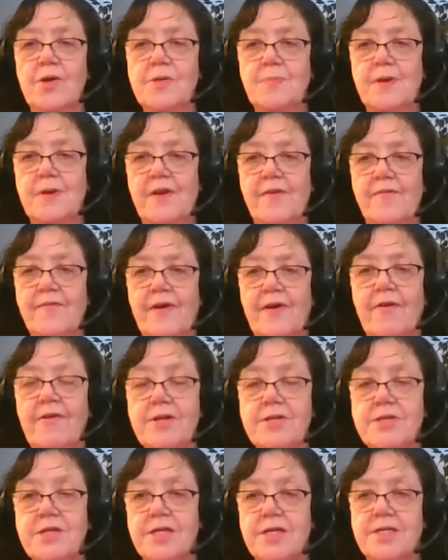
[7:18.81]
has been a
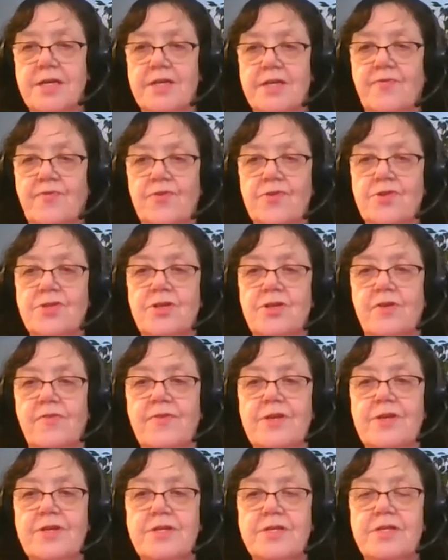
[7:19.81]
very successful
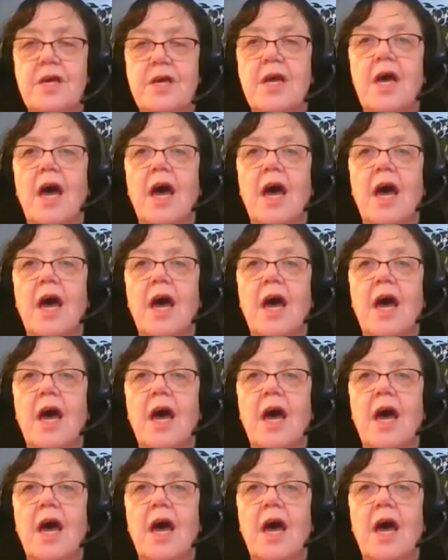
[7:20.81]
service